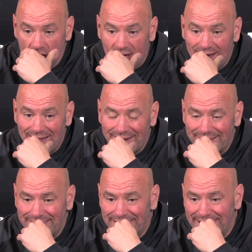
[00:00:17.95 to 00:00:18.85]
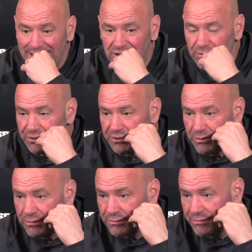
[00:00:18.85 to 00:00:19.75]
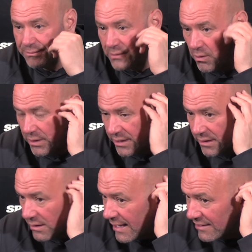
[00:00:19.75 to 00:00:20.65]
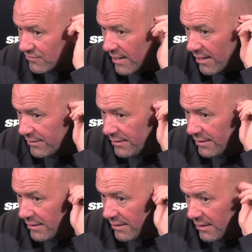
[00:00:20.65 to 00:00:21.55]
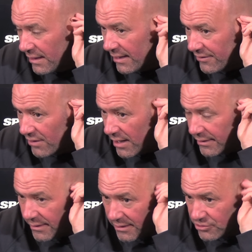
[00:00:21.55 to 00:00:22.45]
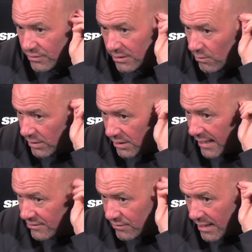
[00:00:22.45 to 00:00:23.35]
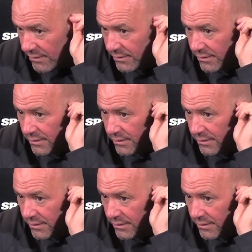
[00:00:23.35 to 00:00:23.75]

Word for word: I had it uh, two to two going into the last round, and I thought uh, Strickland won the last round.